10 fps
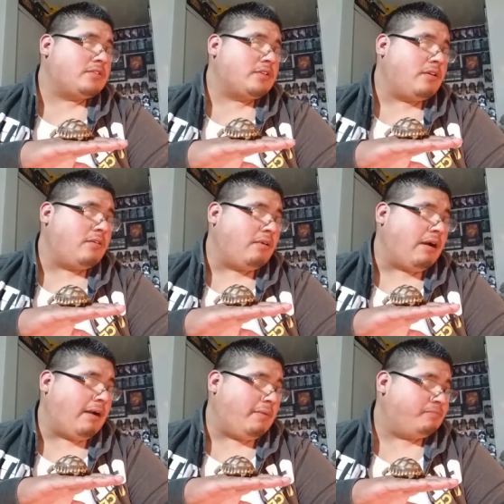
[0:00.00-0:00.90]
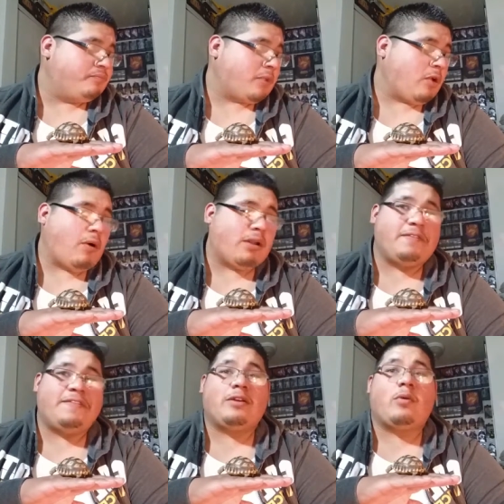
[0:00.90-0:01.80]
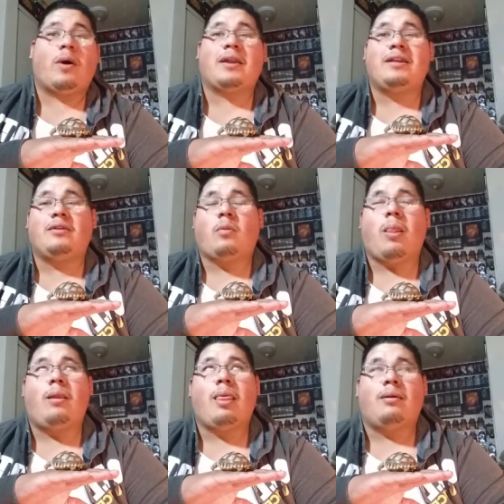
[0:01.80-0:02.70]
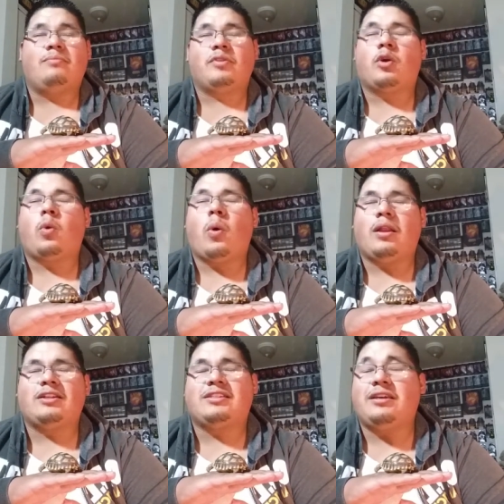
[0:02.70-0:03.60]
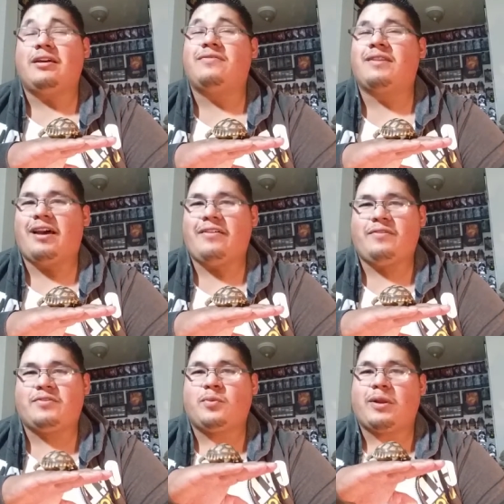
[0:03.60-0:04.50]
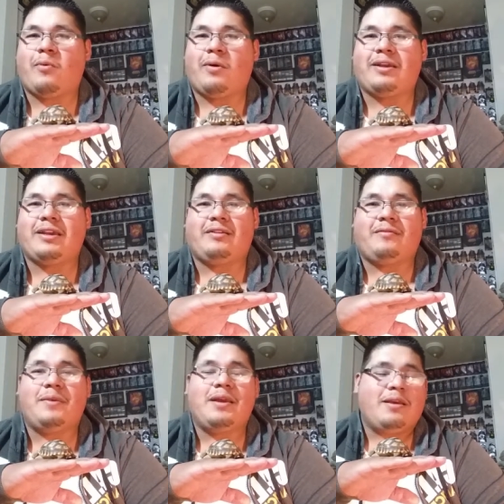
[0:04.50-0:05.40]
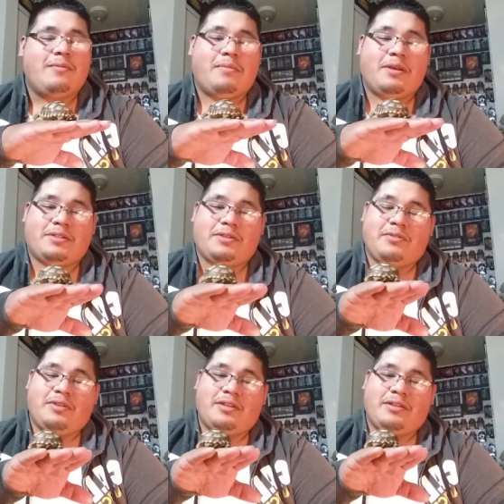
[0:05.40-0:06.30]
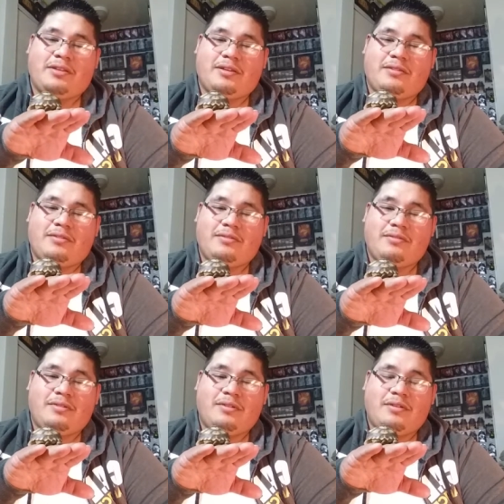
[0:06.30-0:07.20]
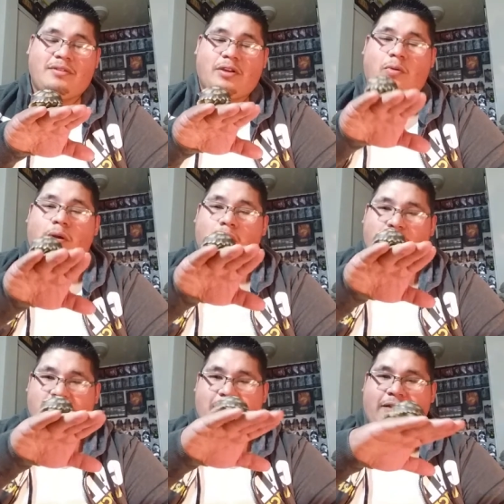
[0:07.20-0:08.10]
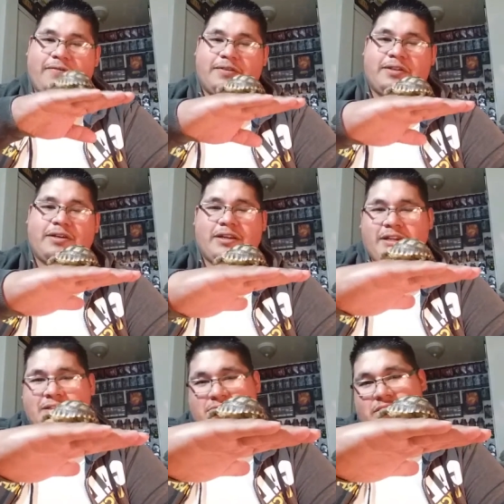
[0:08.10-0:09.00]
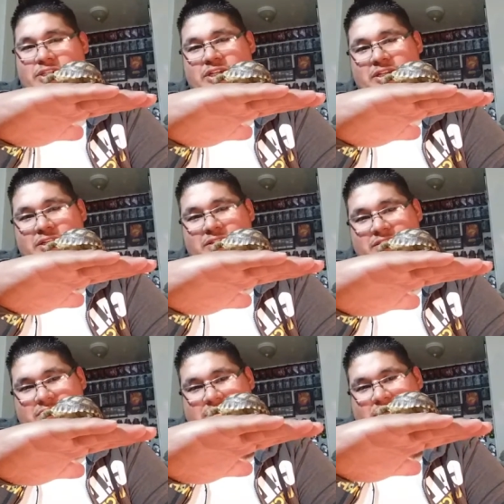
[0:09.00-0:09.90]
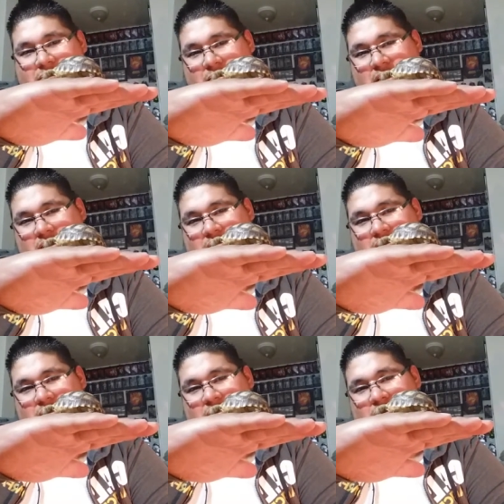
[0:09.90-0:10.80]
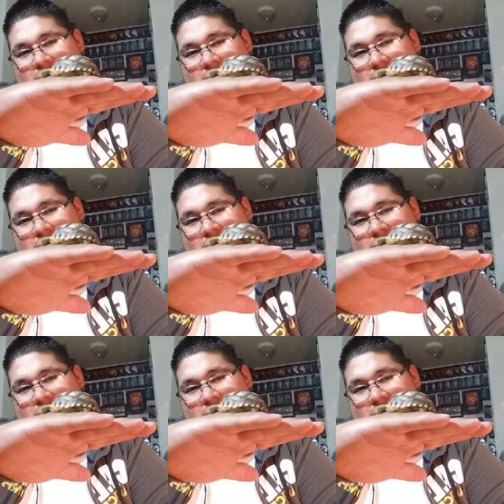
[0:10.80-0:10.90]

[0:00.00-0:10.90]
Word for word: So uh, um, quality quality quality of life is what I want to get him. Make sure that uh, the quality of life is good, and he's just chilling. He's just checking me out.